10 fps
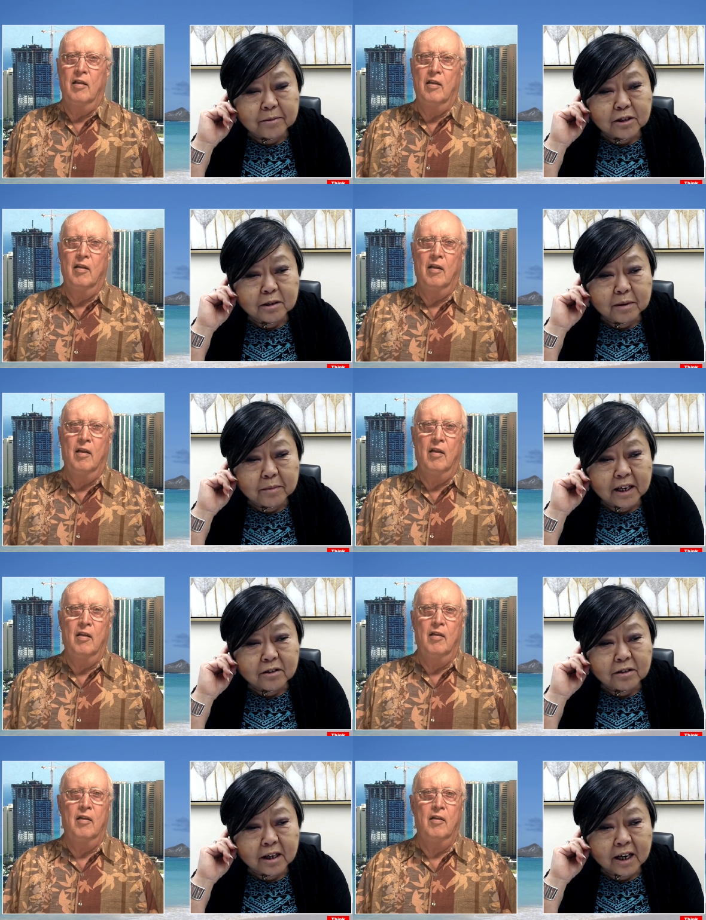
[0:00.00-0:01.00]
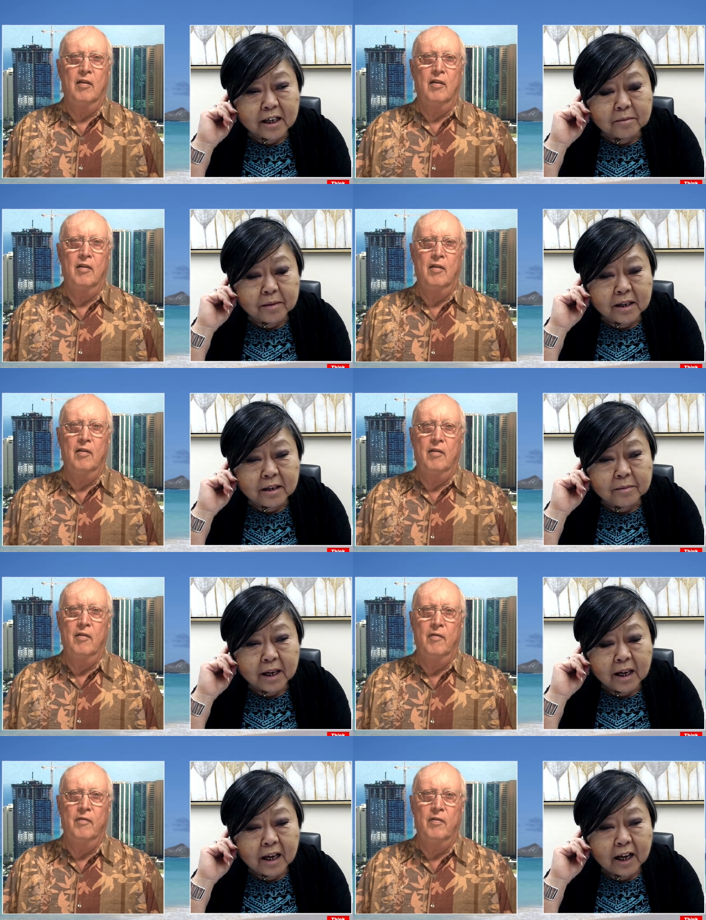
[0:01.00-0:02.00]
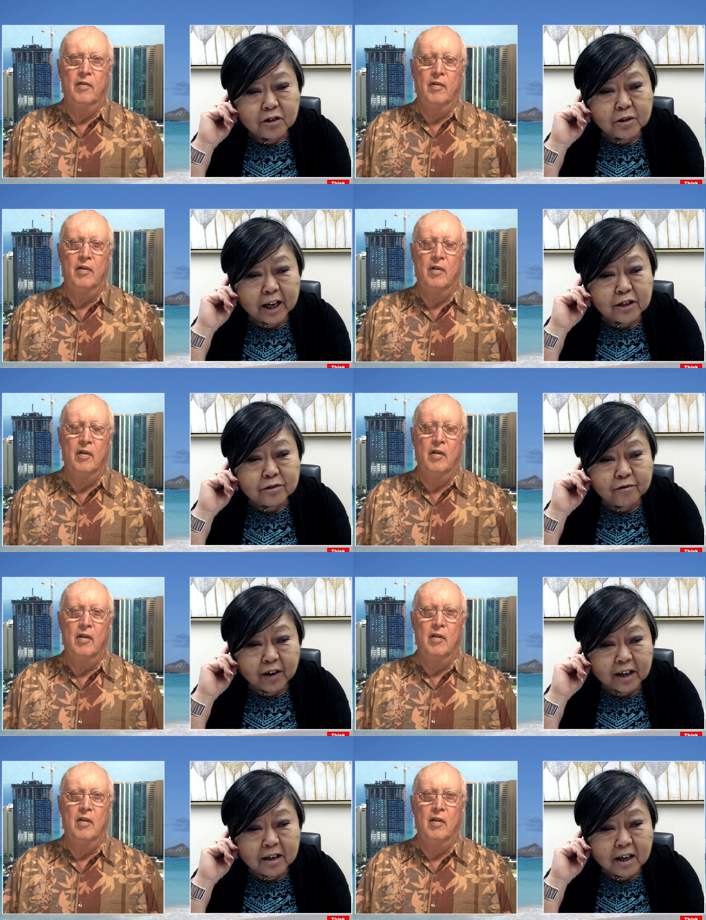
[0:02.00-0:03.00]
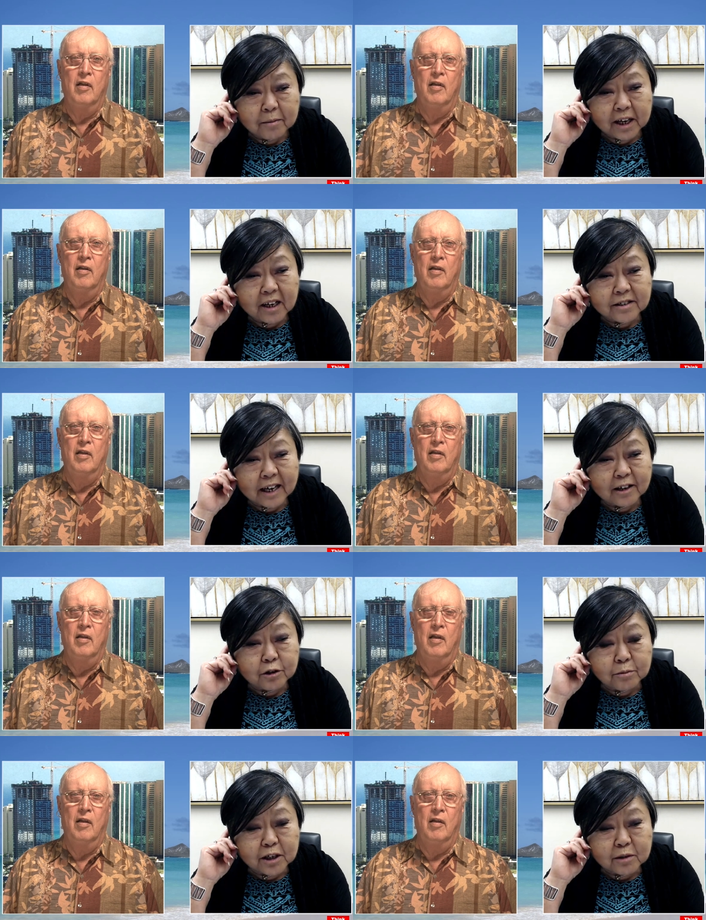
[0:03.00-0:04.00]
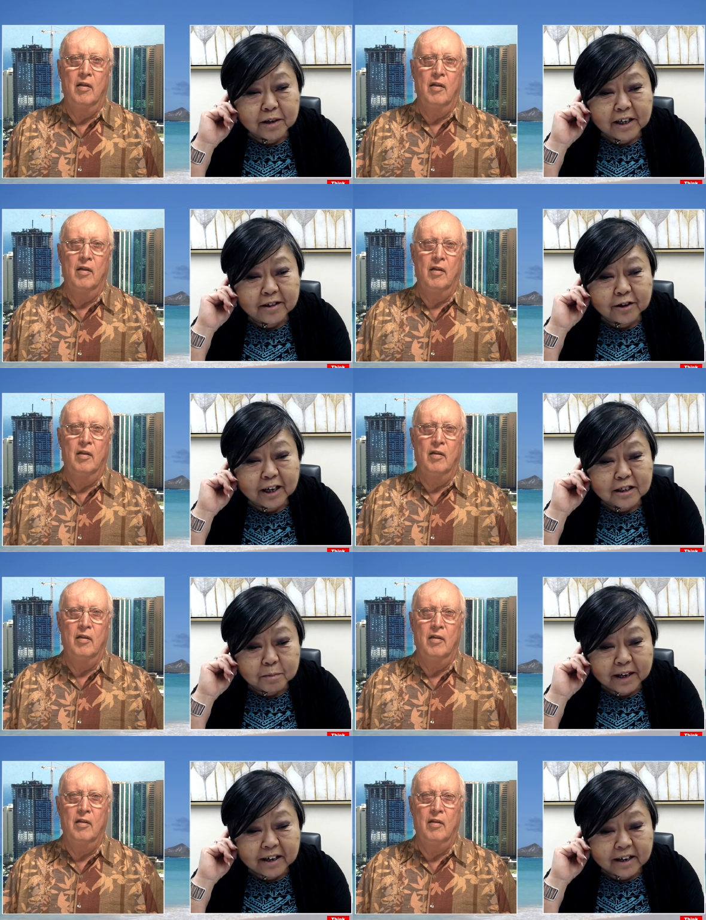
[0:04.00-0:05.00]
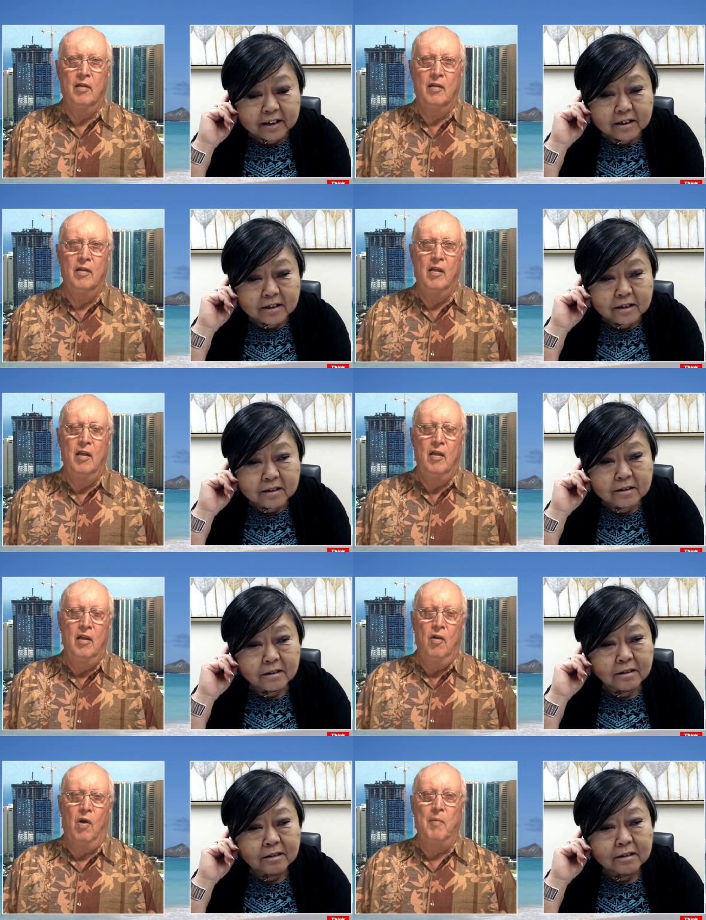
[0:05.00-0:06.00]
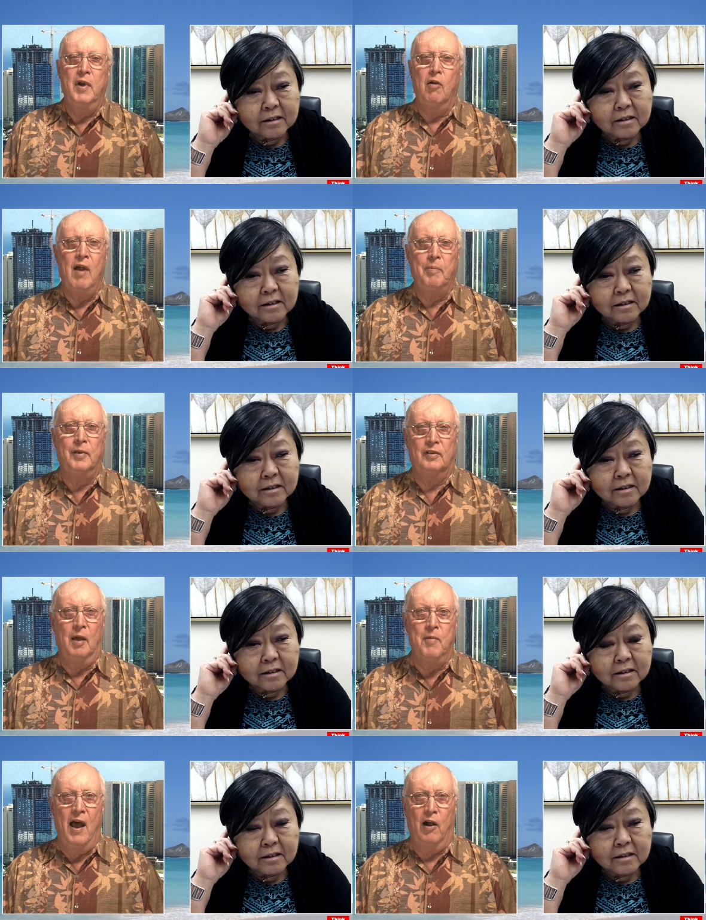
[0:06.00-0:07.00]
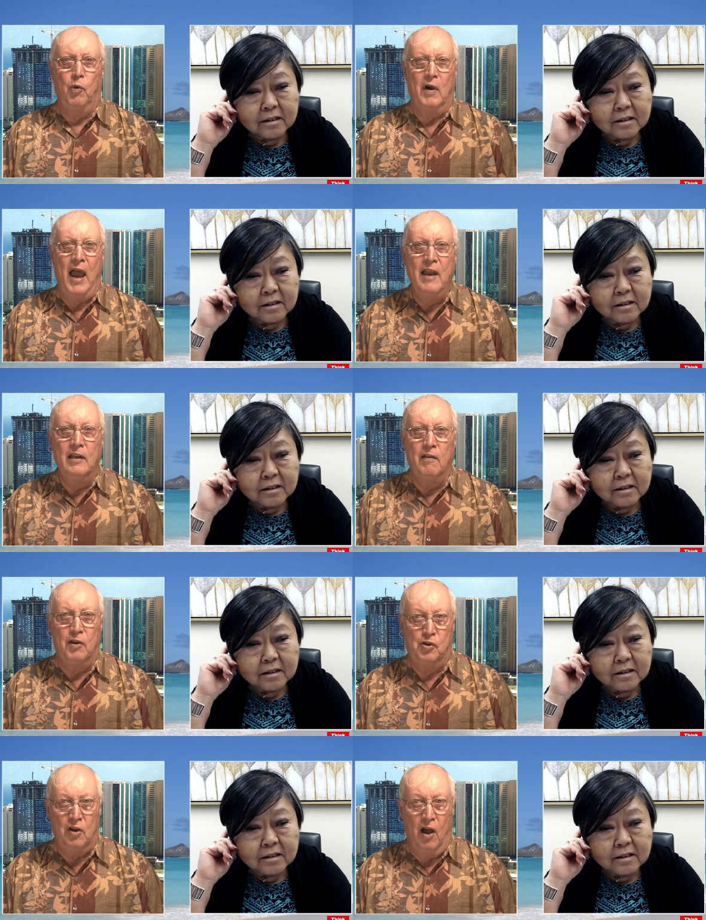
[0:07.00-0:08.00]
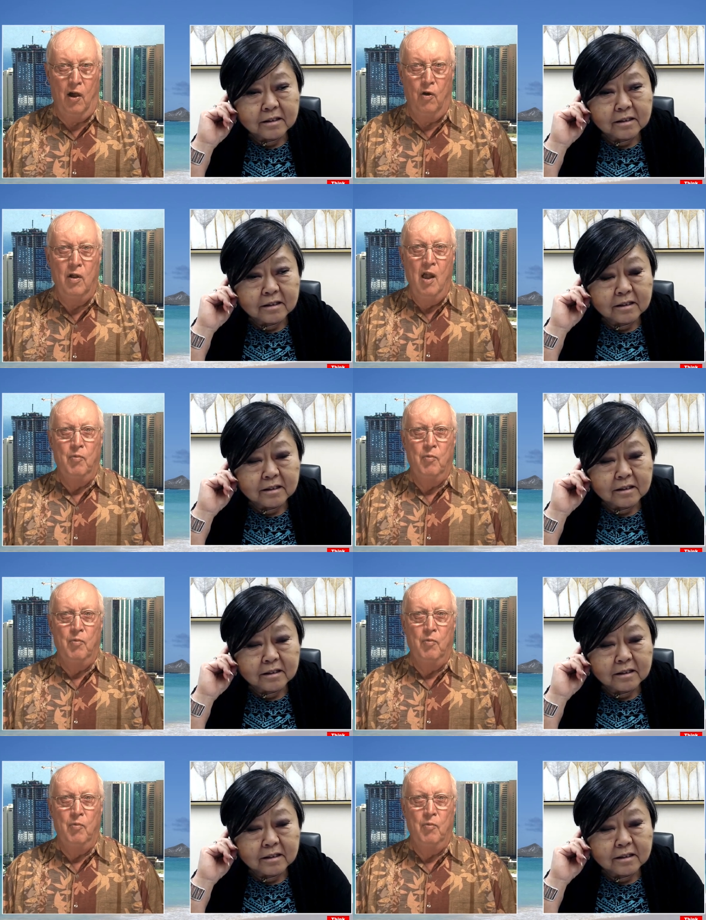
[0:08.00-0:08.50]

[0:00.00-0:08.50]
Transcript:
Speaker 1: payments to be made to the condominium education fund because they had too much money and they're not spending it.
Speaker 2: I'm going to wrap this up now. We're end of the show.